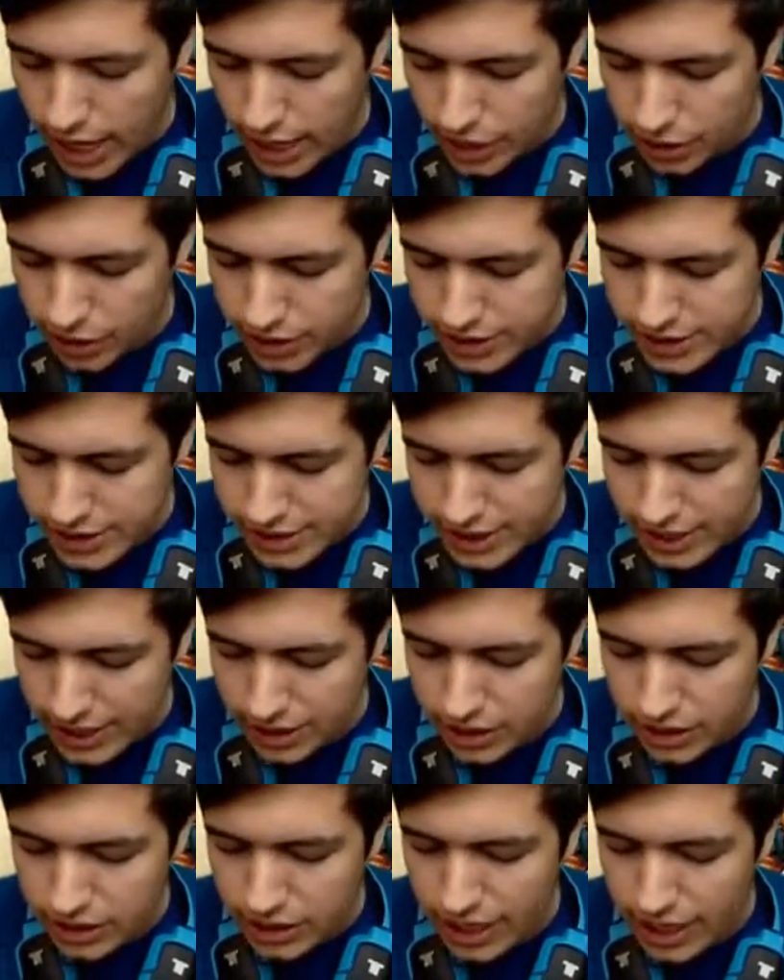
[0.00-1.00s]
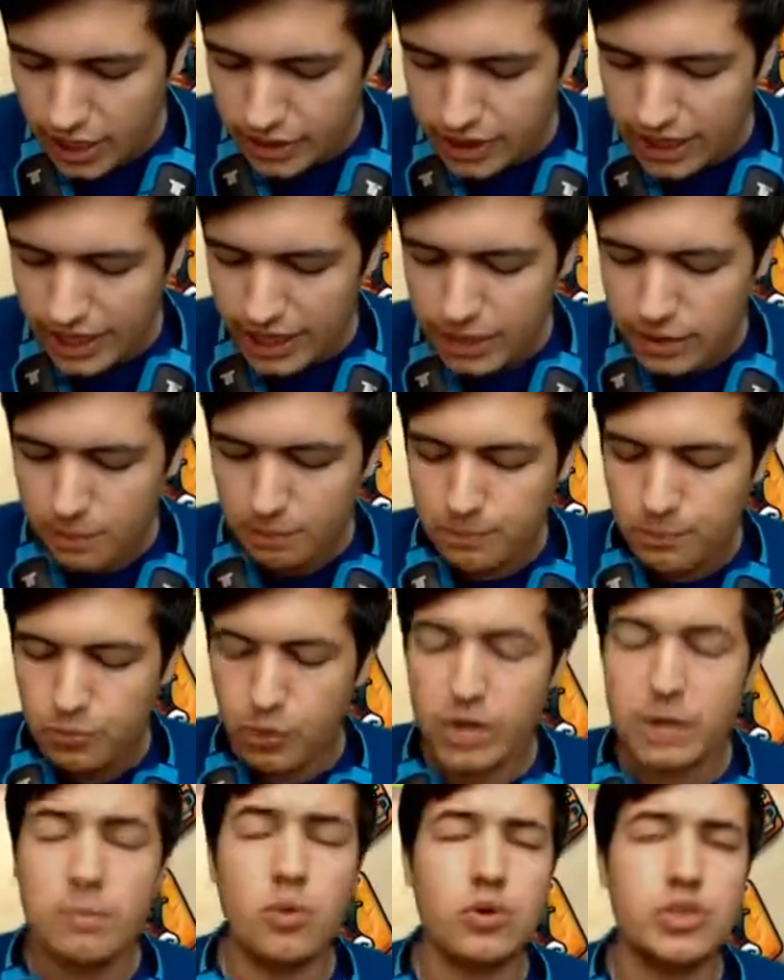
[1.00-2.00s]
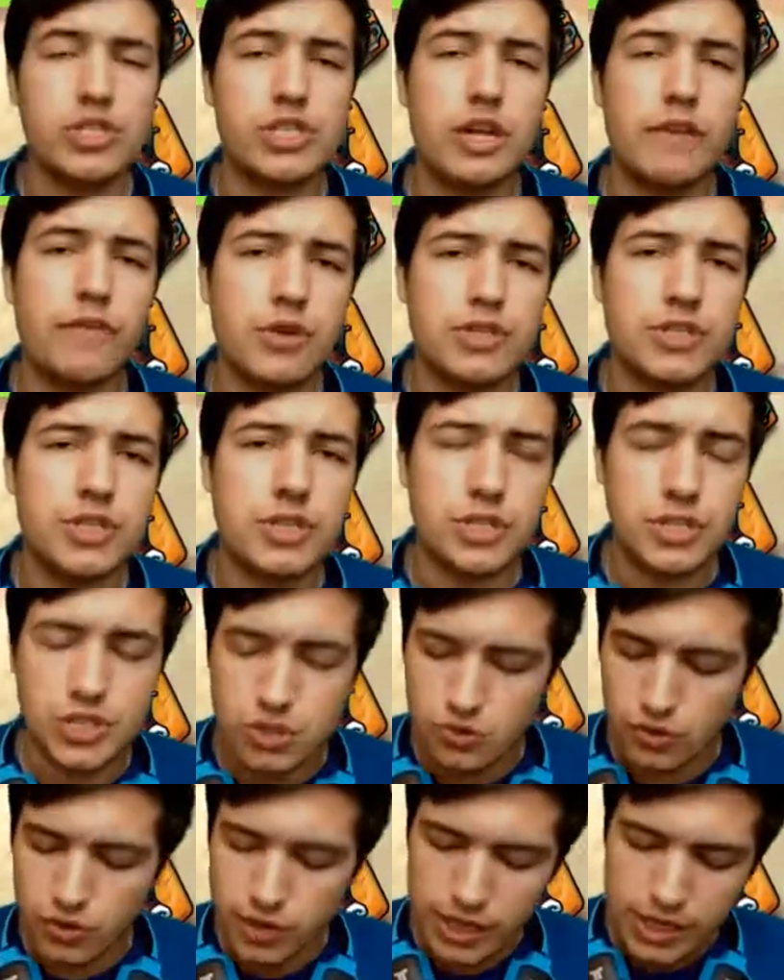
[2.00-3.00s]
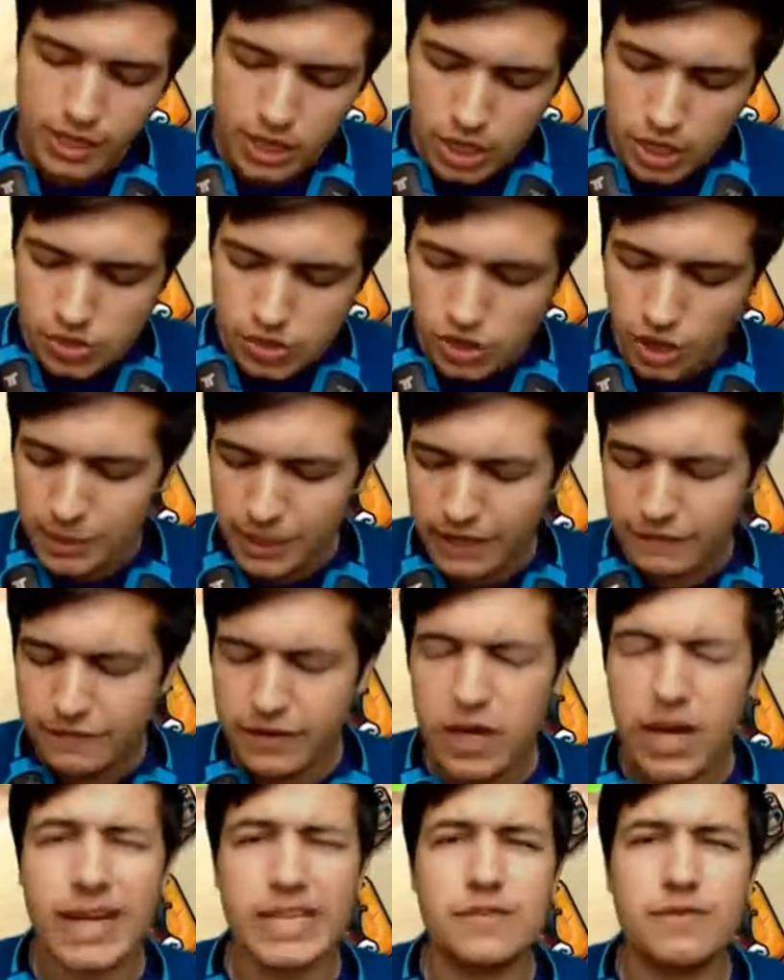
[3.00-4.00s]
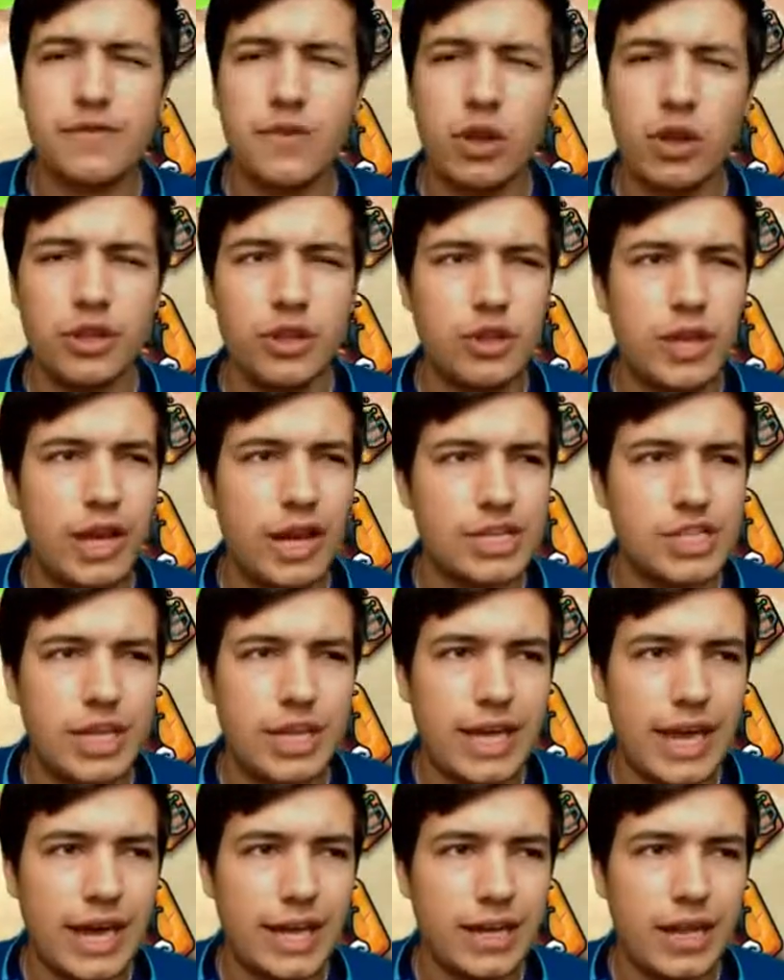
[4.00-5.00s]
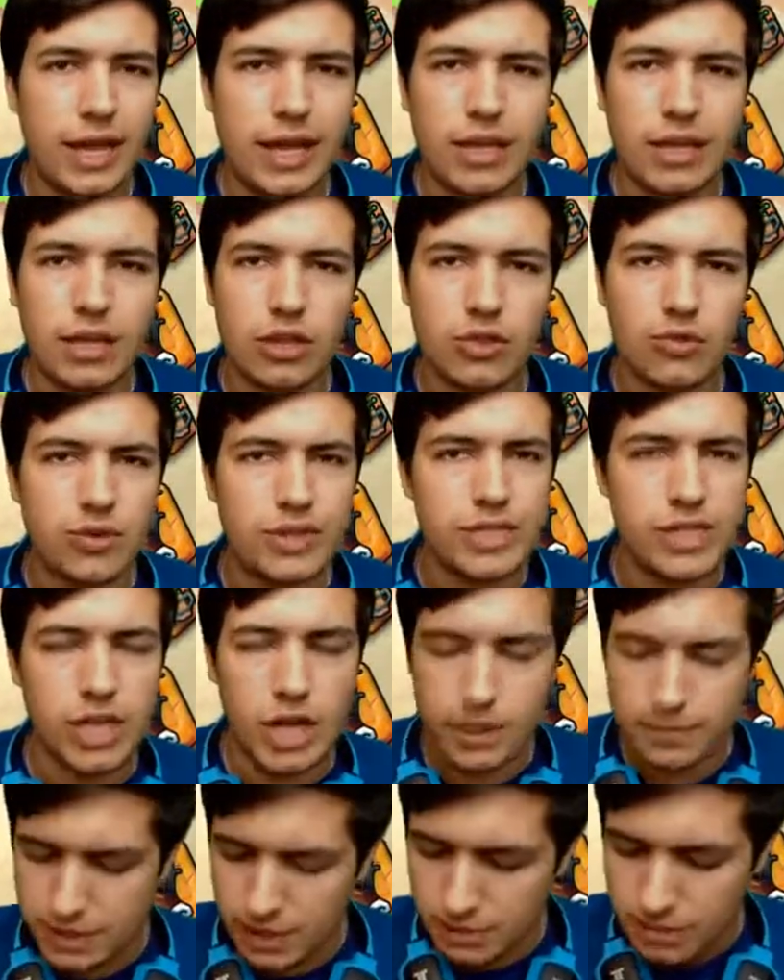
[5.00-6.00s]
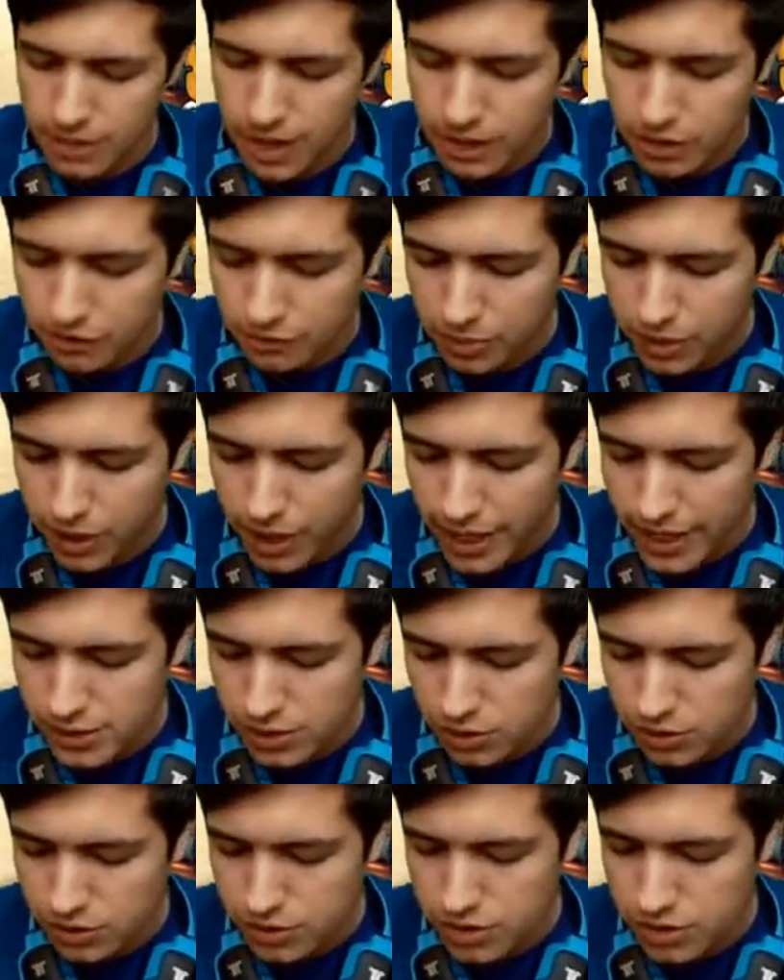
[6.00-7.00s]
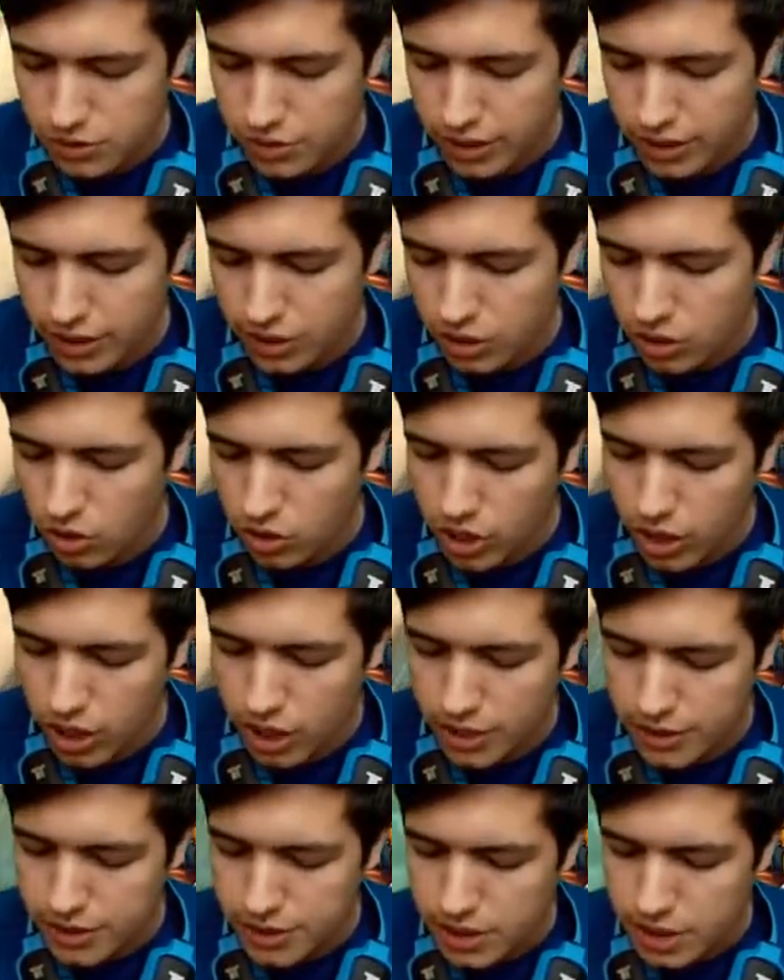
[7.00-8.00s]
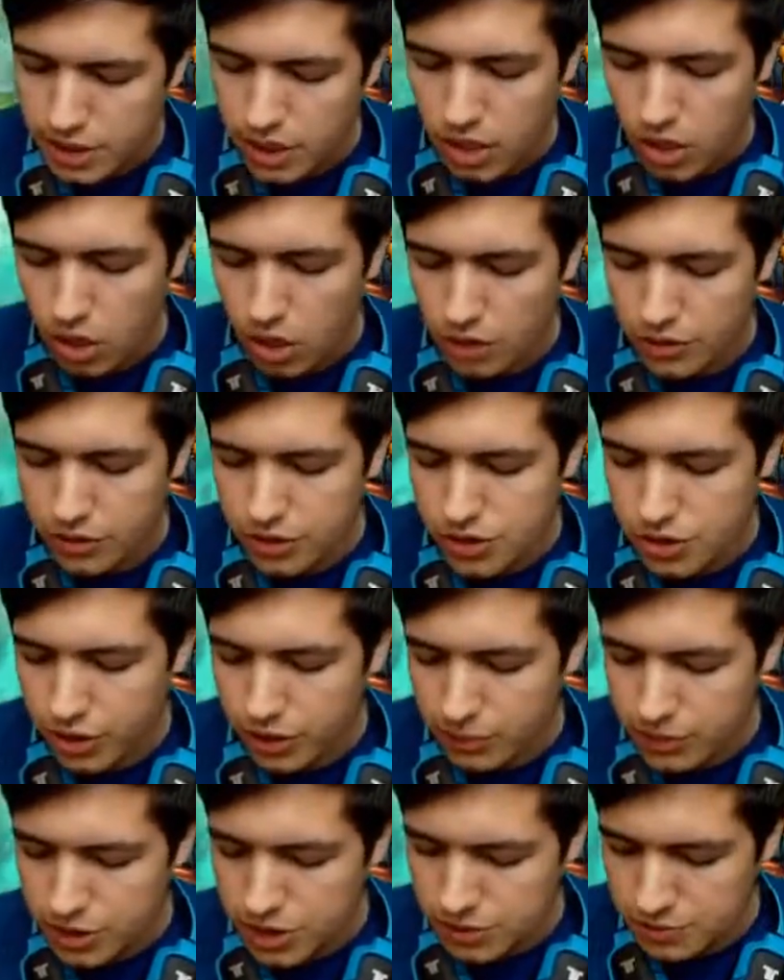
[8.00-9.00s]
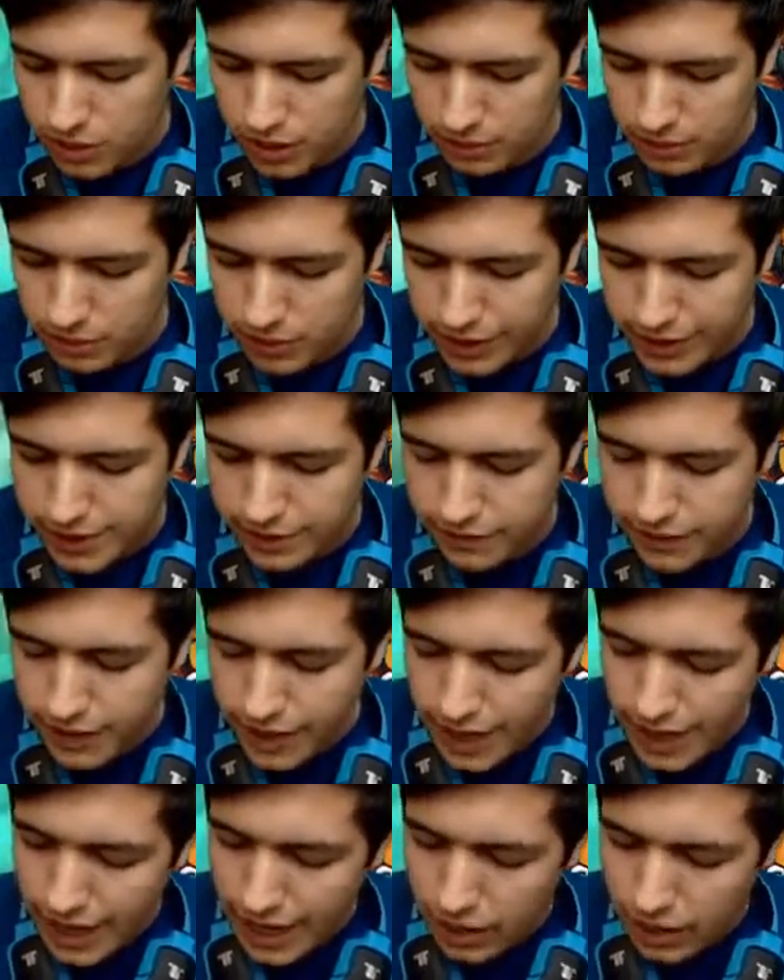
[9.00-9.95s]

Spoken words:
You can see that they can bring more stuff onto the screen. So I believe in Asphalt, you can actually get like 3 times the amount of players on the screen, or cars on the screen, which is pretty impressive.